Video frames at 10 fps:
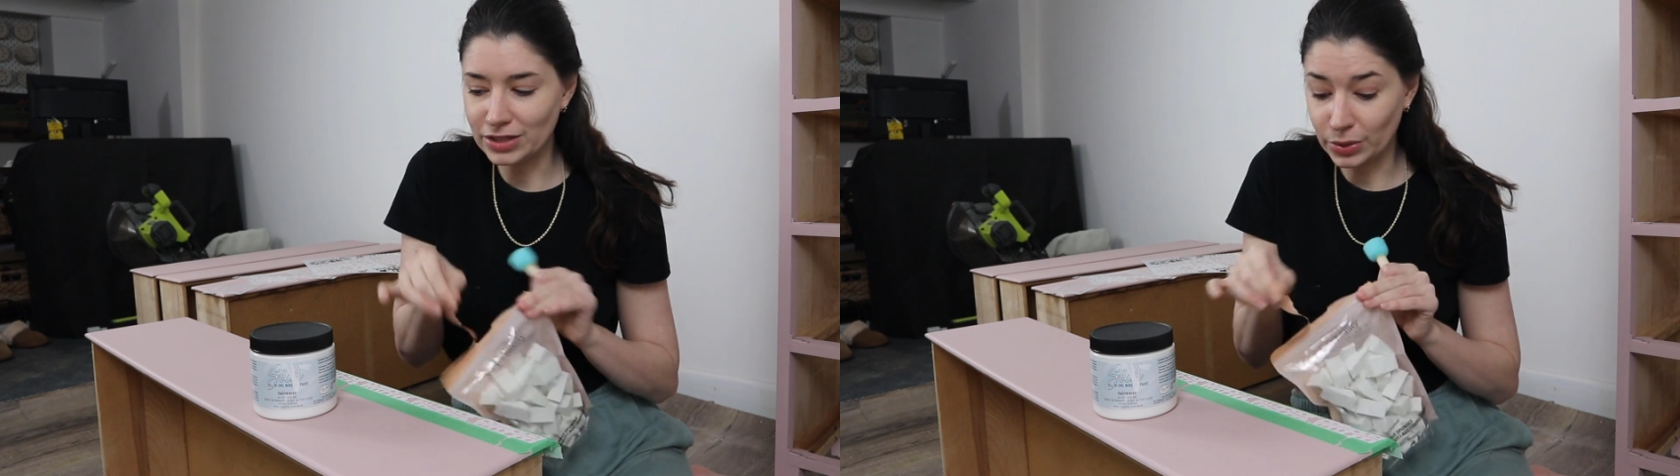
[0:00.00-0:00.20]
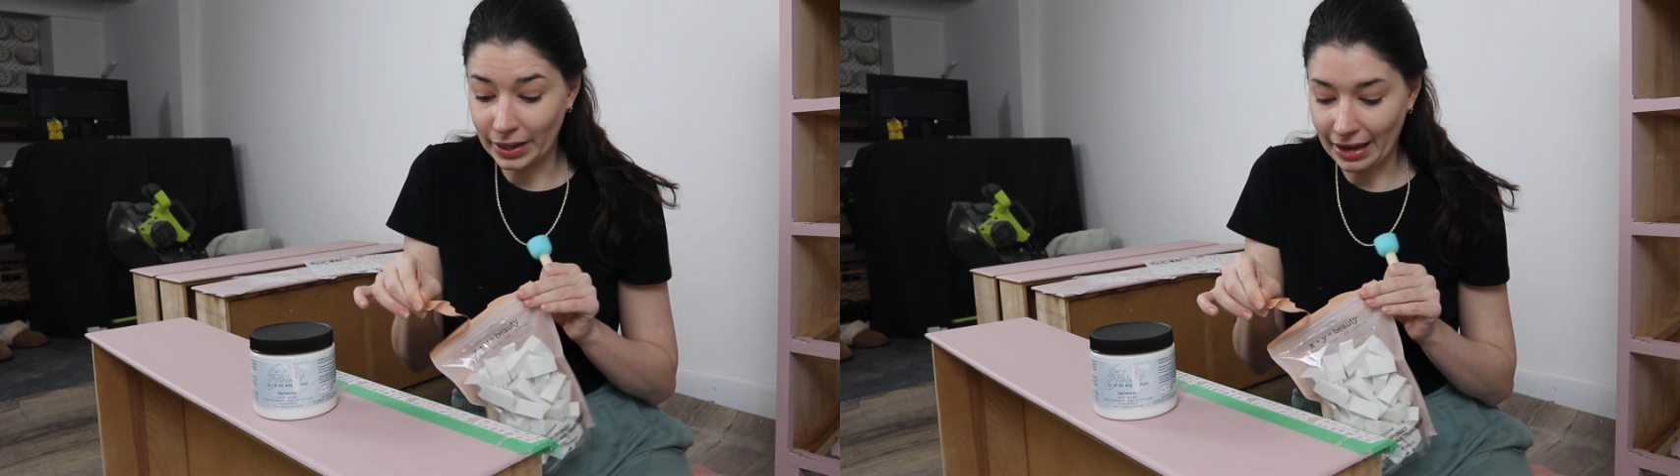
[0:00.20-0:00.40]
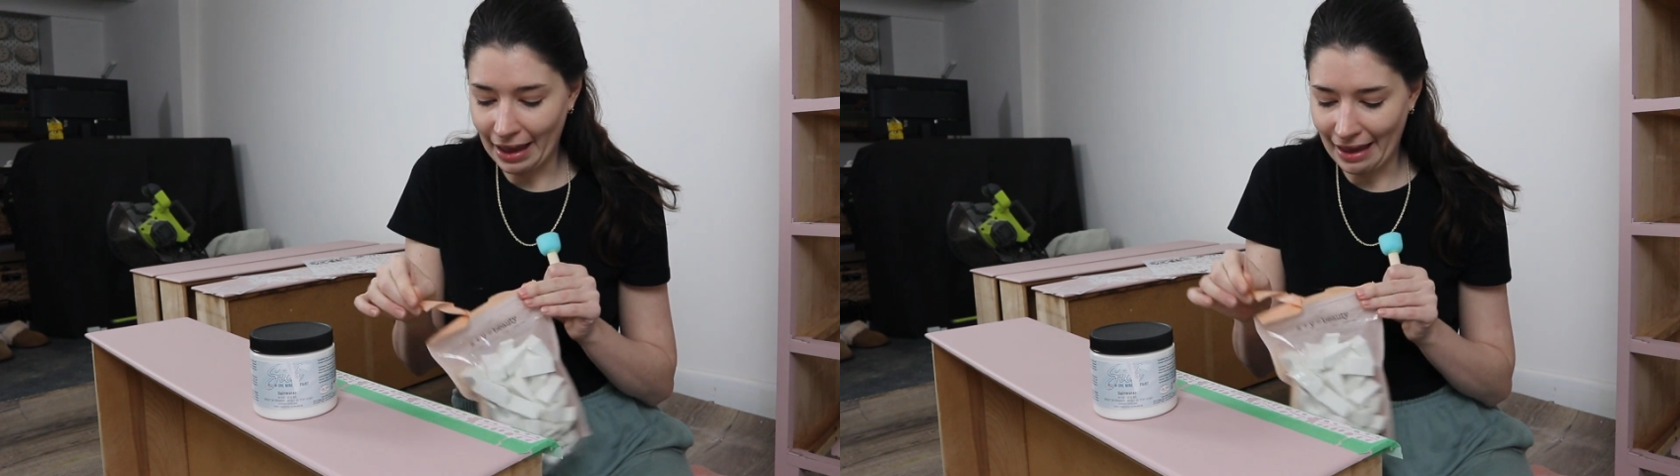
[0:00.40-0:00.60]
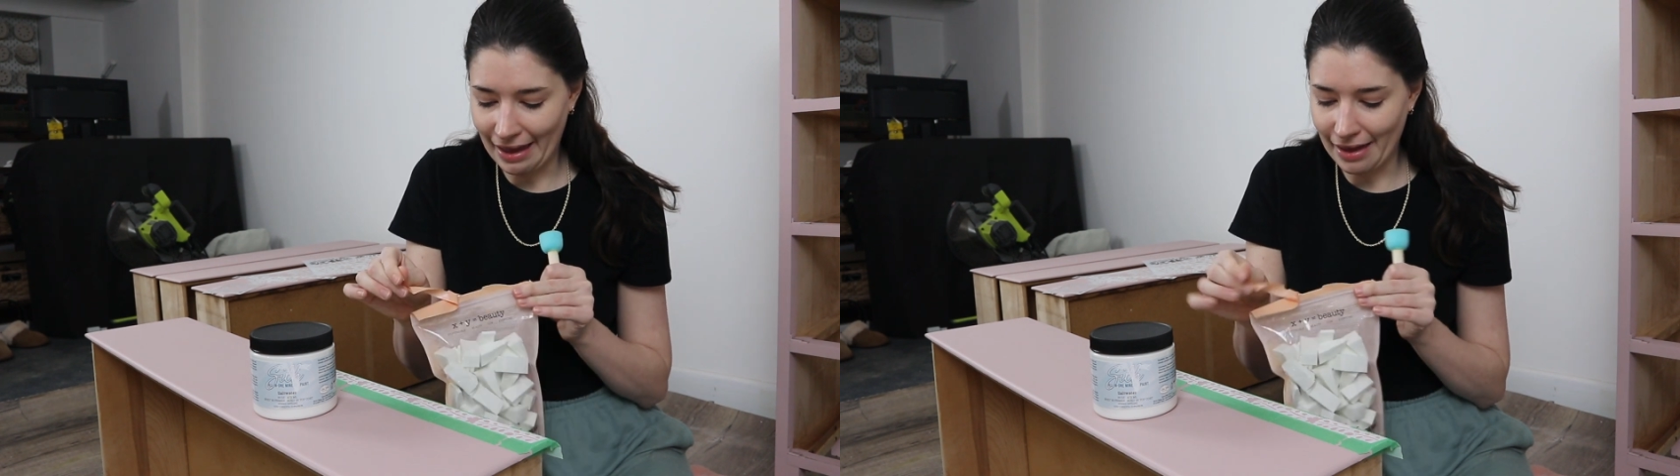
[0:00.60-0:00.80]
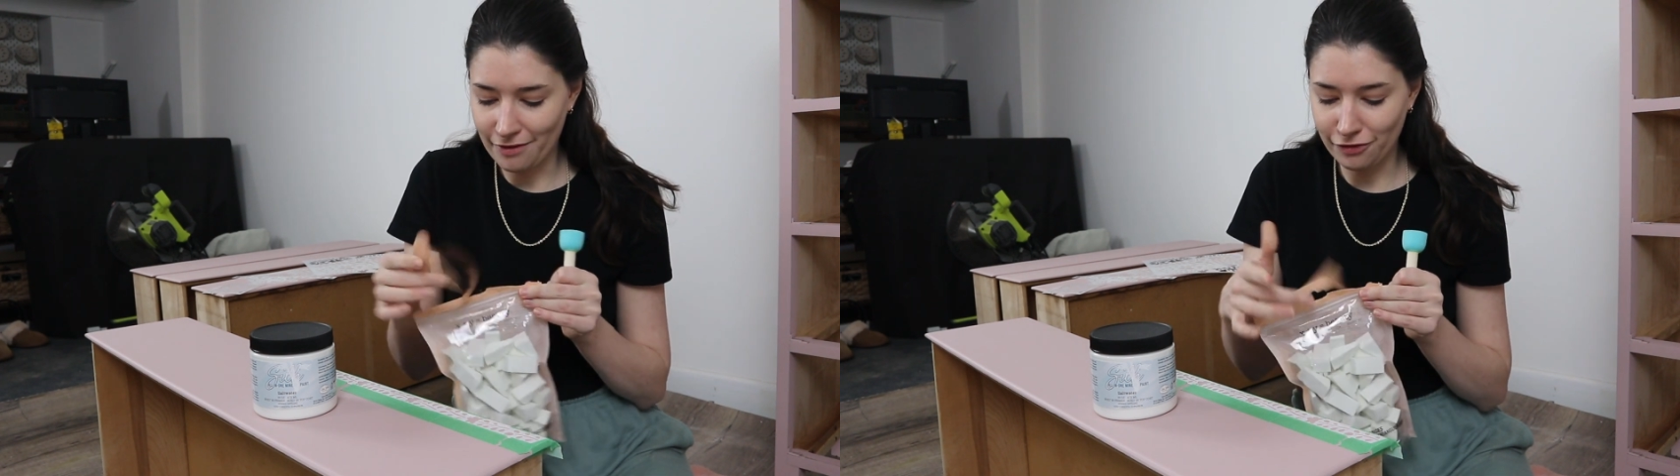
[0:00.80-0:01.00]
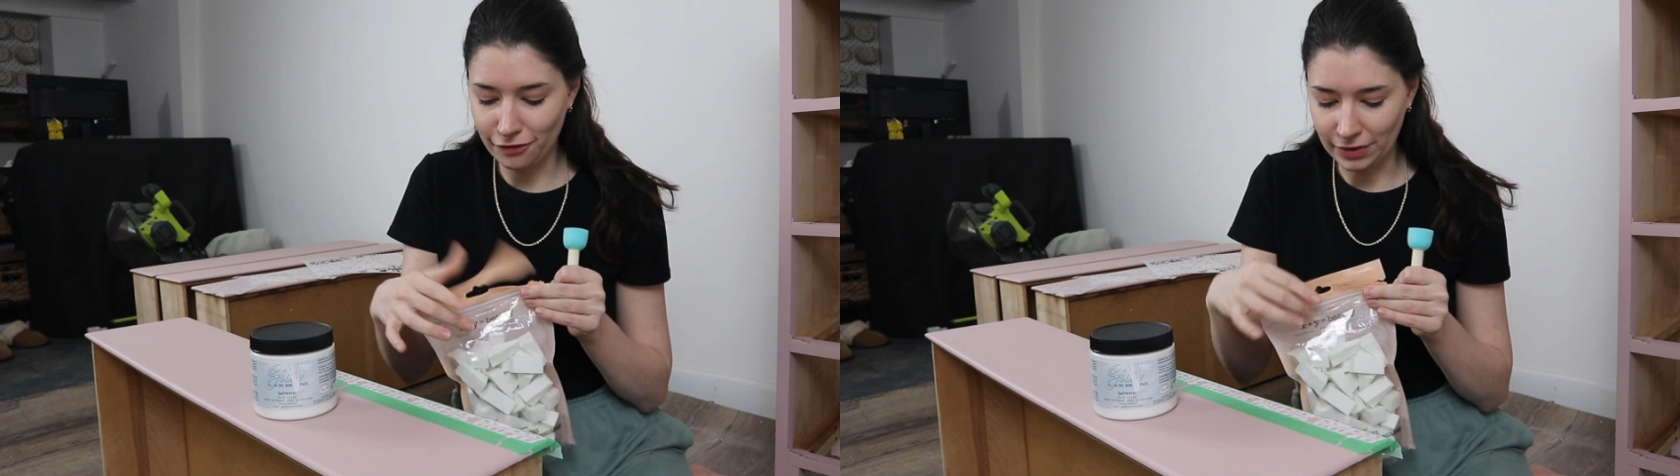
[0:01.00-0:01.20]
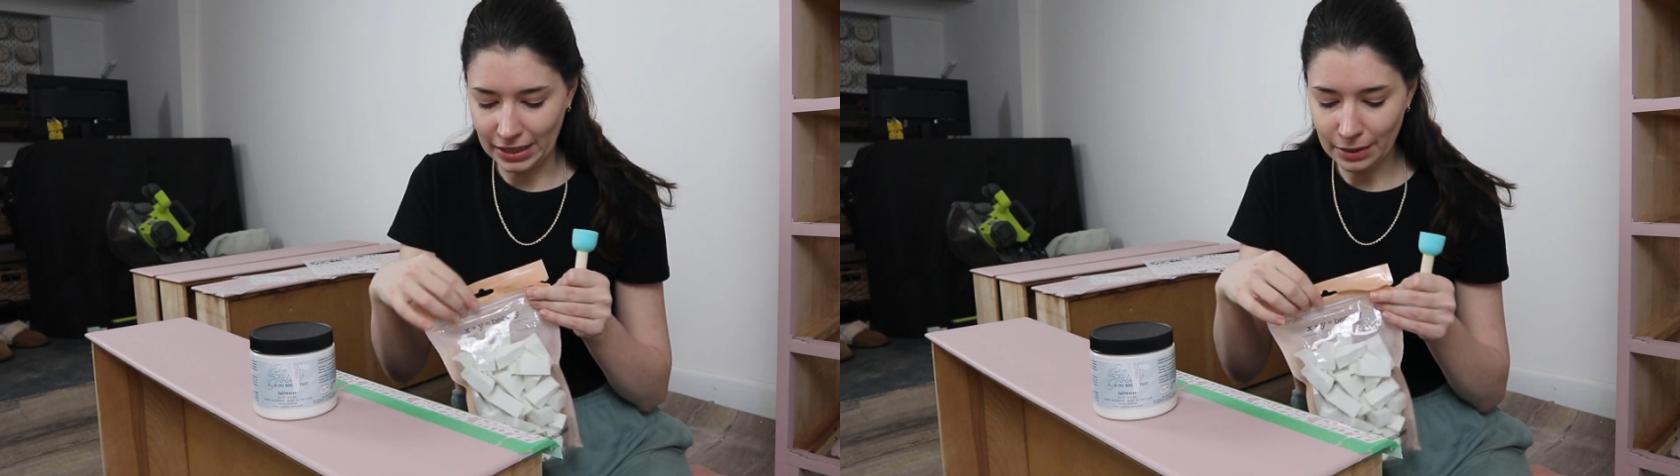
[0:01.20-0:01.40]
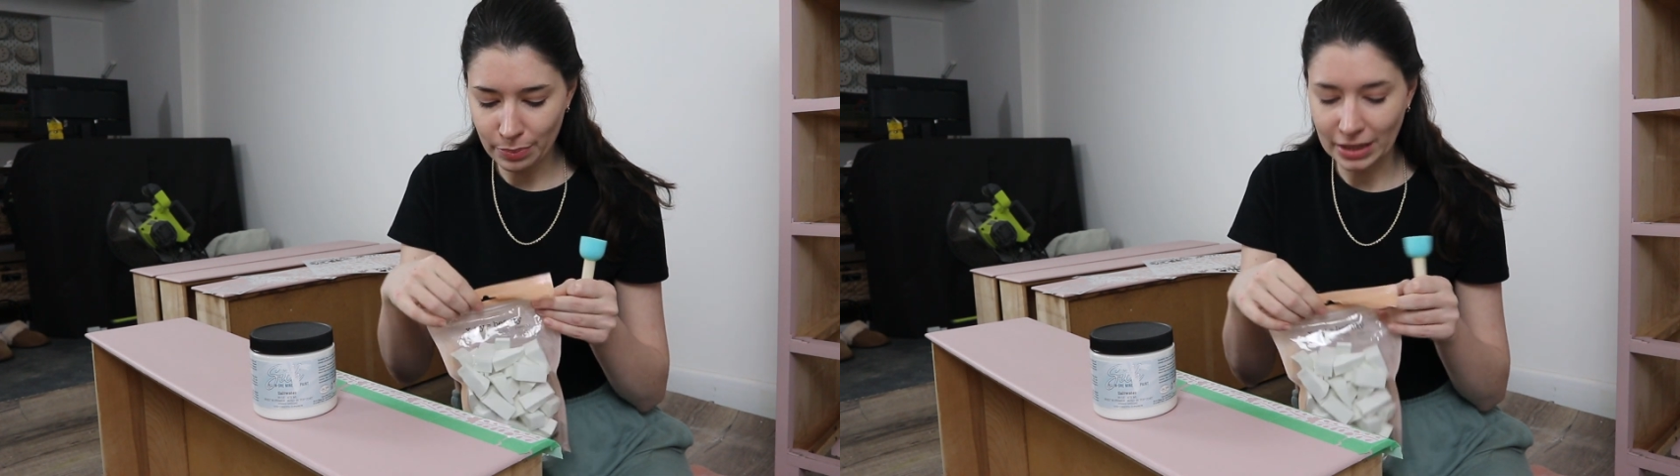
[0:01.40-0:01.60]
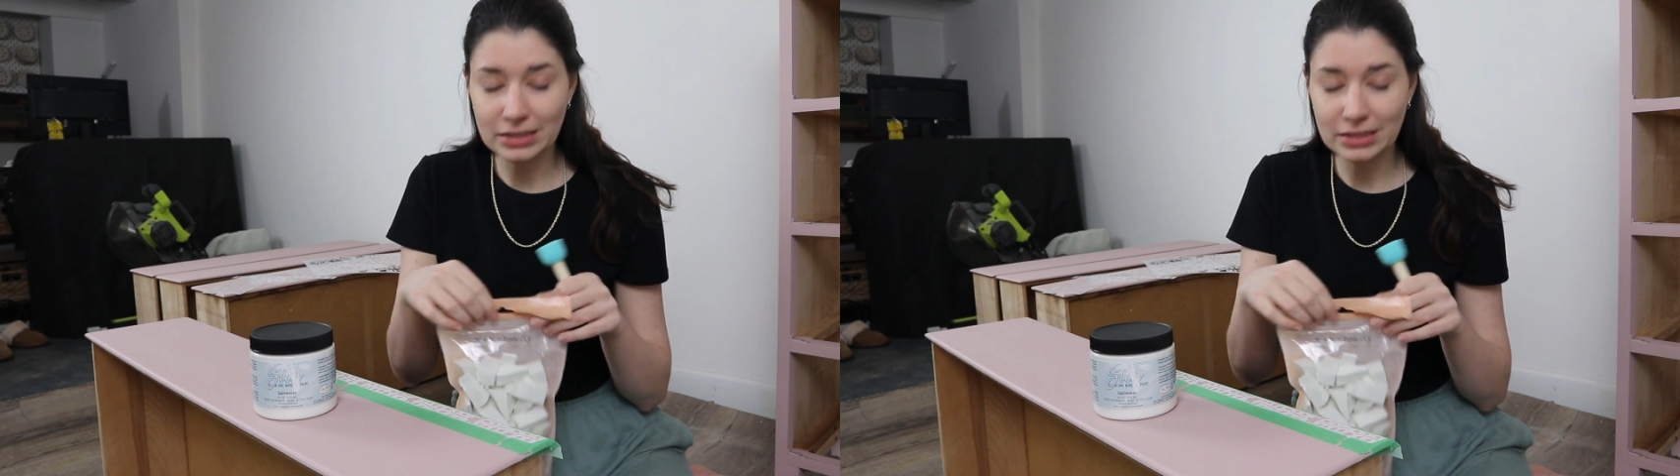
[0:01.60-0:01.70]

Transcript: when doing a flip,